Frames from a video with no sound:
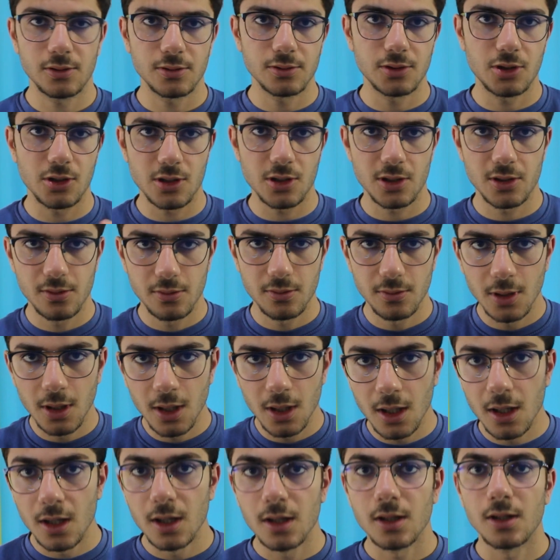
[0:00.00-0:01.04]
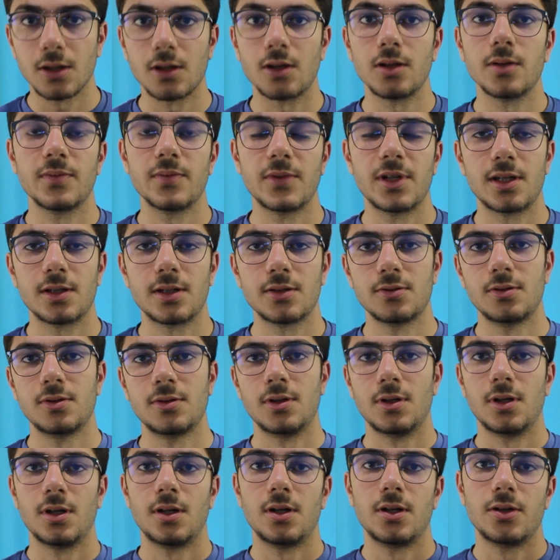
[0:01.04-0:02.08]
just calm down,
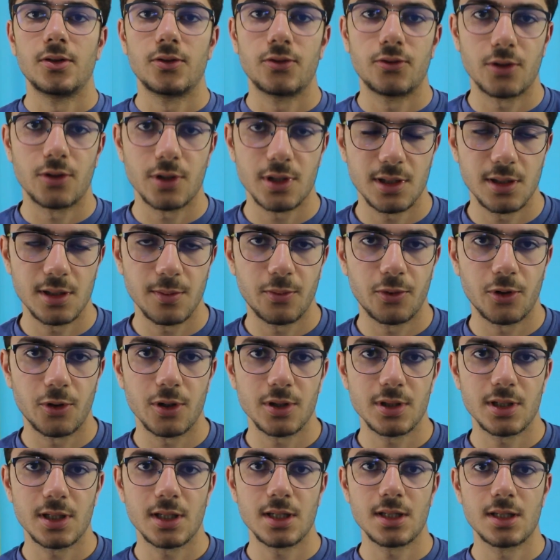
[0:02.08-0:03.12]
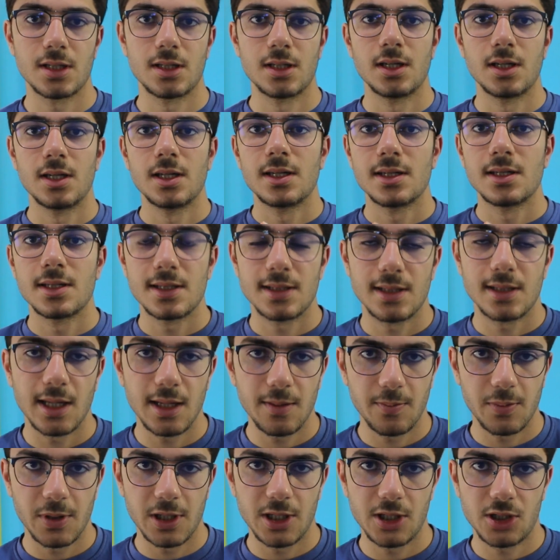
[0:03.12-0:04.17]
trust the process, stay
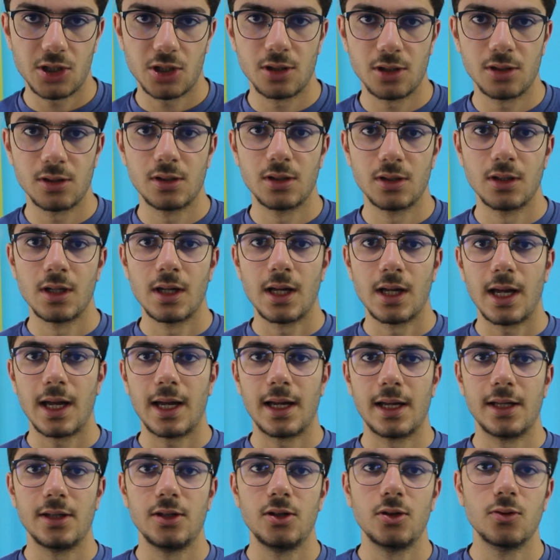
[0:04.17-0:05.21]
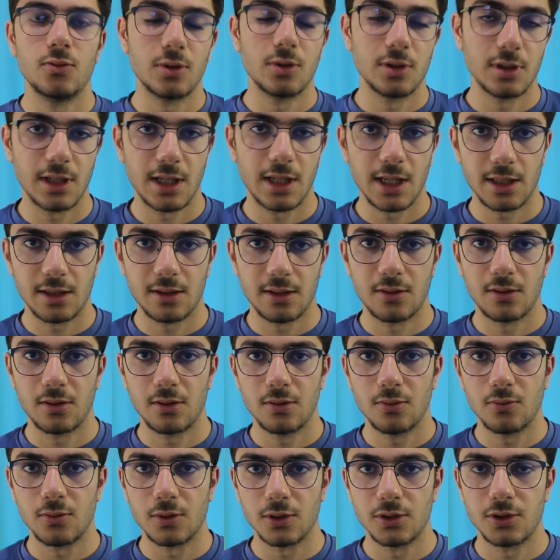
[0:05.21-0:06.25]
patient, and you will get
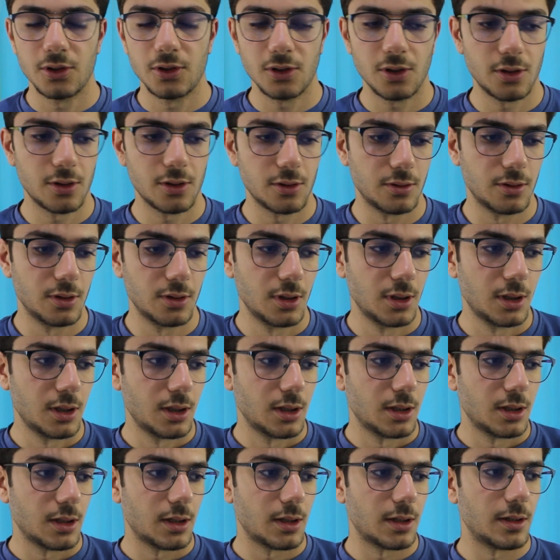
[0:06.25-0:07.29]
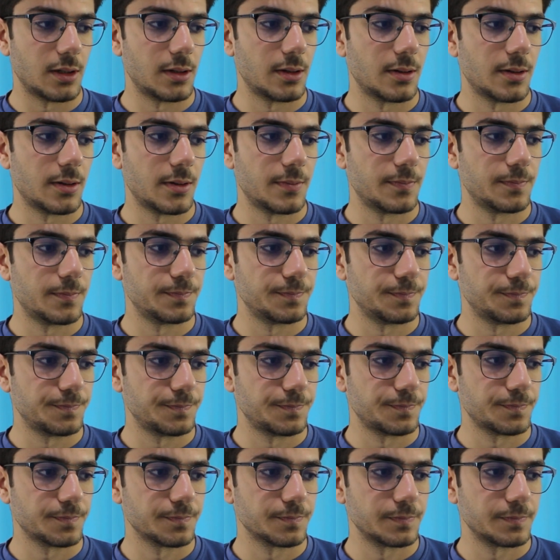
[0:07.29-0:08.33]
what you earn. Um,
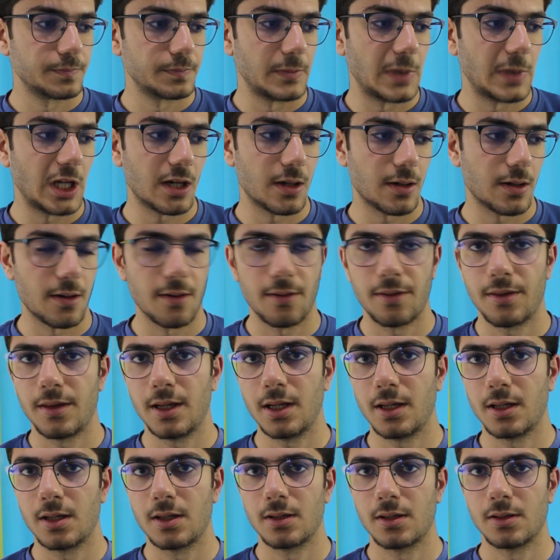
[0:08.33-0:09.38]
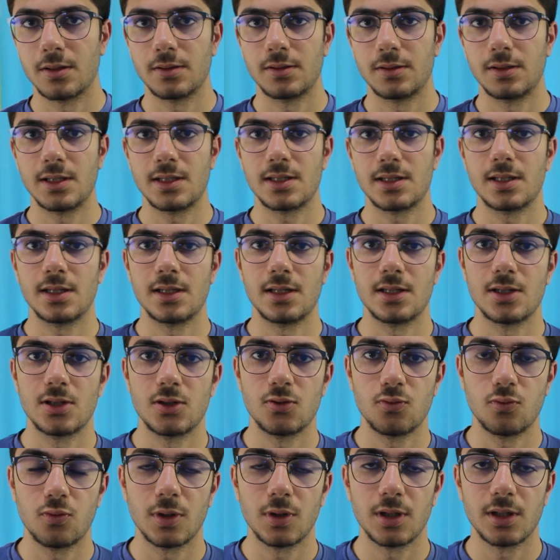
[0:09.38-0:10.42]
yeah, I think this is
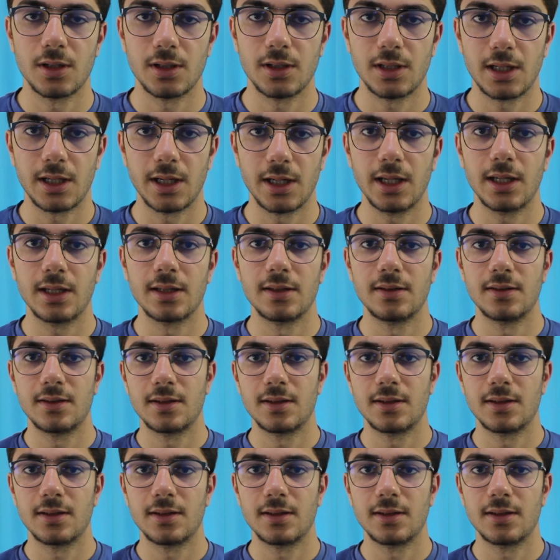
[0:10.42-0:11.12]
what I can